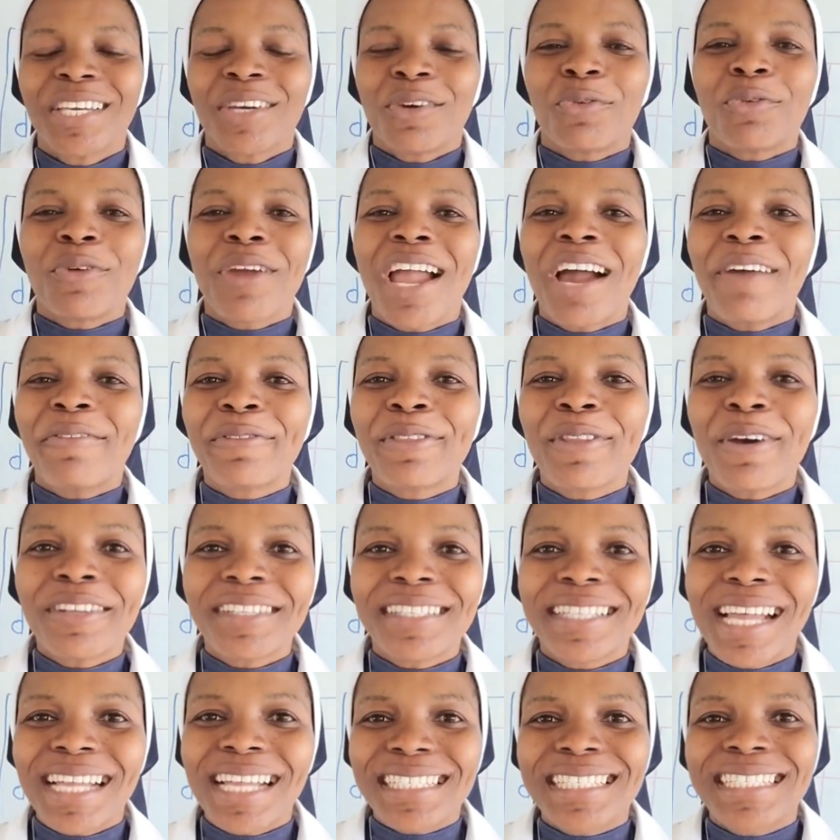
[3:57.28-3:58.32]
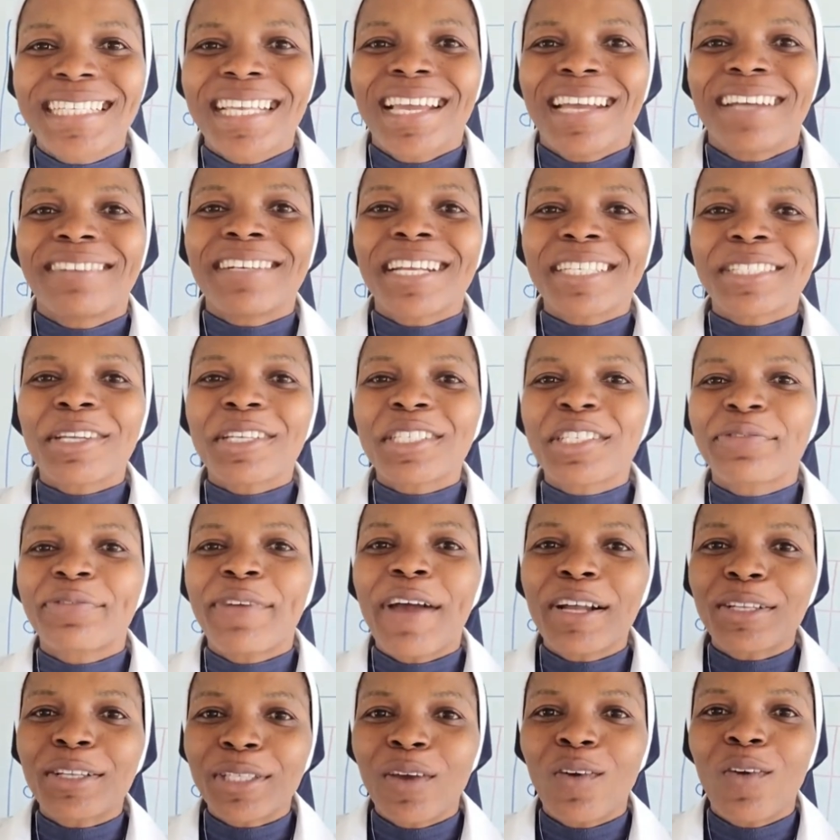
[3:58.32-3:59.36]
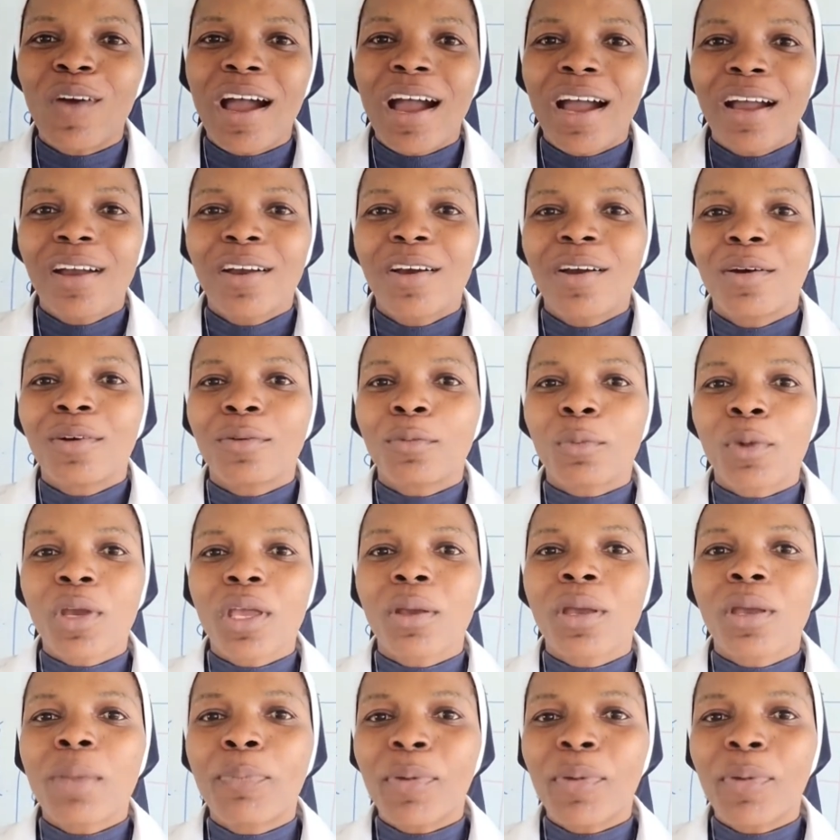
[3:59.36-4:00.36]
We have known that resource factor, a